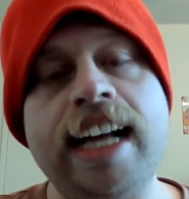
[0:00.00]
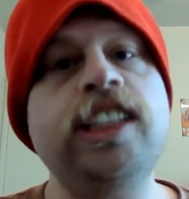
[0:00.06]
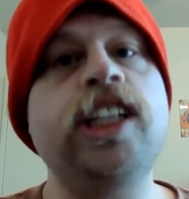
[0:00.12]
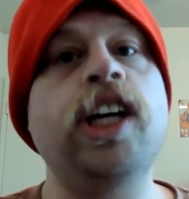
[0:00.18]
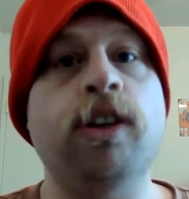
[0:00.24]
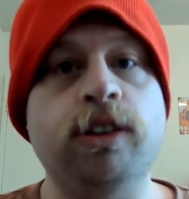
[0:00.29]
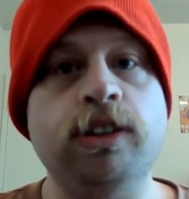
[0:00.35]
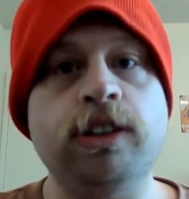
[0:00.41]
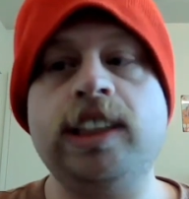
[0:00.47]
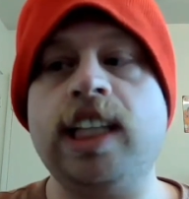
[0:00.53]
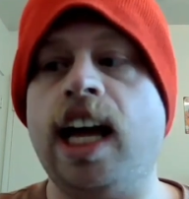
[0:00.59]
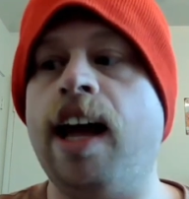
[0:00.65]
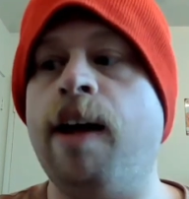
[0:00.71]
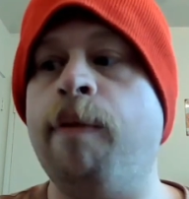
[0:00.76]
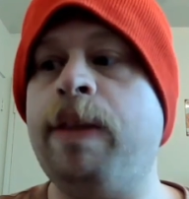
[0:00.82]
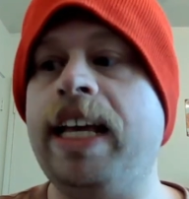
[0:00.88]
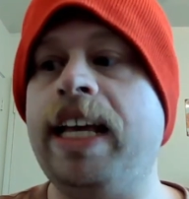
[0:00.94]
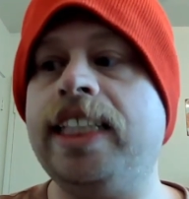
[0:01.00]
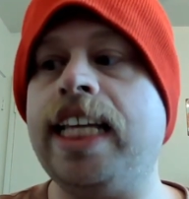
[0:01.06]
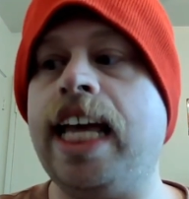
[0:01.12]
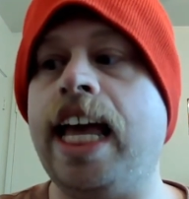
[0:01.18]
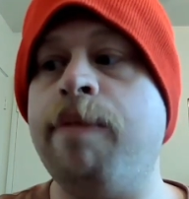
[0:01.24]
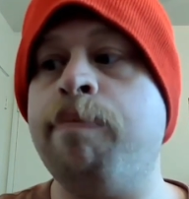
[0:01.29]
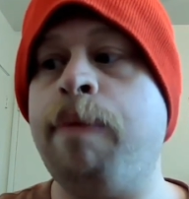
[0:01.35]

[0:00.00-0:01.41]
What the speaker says: chose It's a